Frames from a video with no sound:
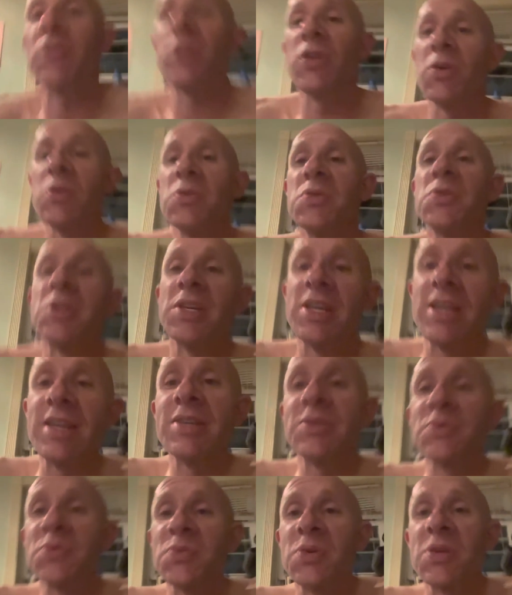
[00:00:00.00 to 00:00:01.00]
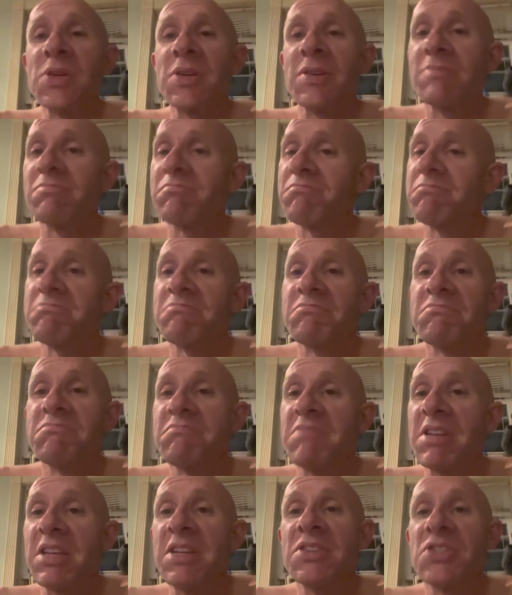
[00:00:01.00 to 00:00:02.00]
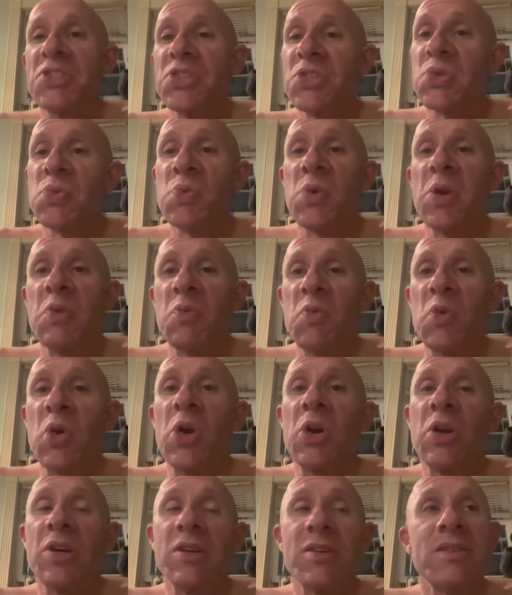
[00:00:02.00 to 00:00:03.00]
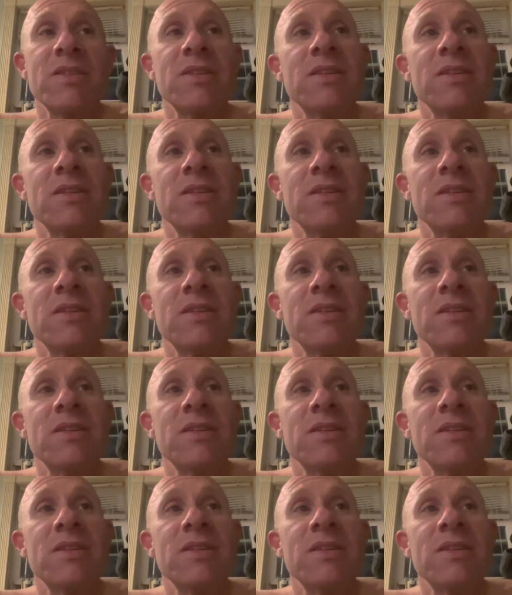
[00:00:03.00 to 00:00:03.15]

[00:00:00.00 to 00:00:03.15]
those days where things just went wrong.